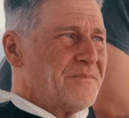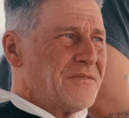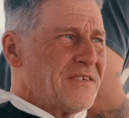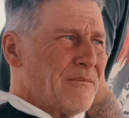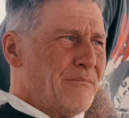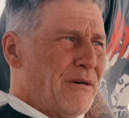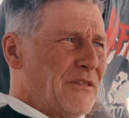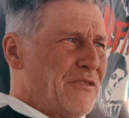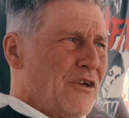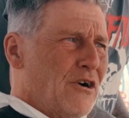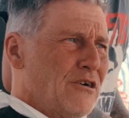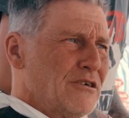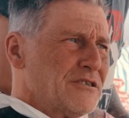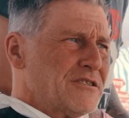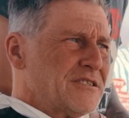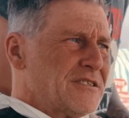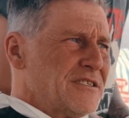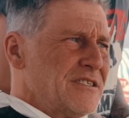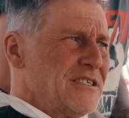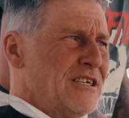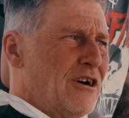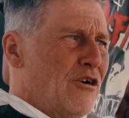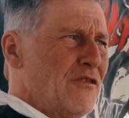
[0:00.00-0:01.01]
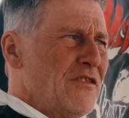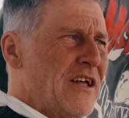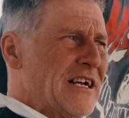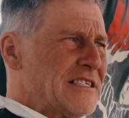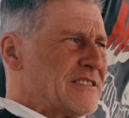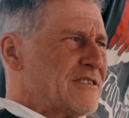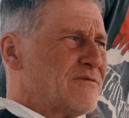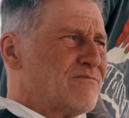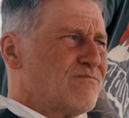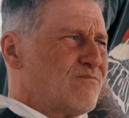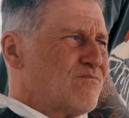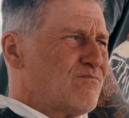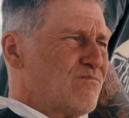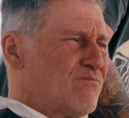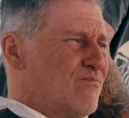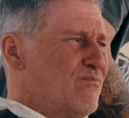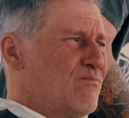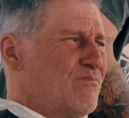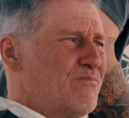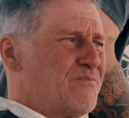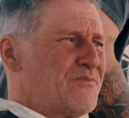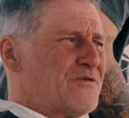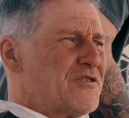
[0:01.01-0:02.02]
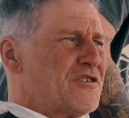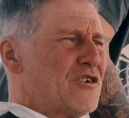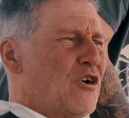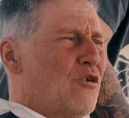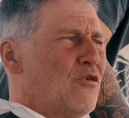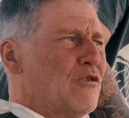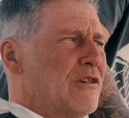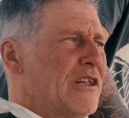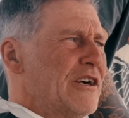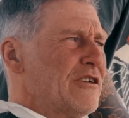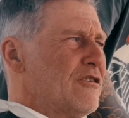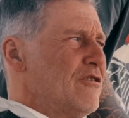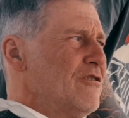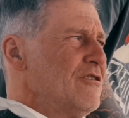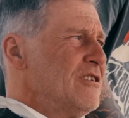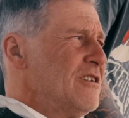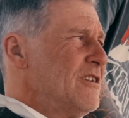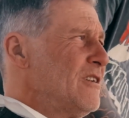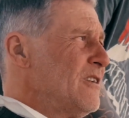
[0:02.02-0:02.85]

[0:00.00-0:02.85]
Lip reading: But those, and that's so little.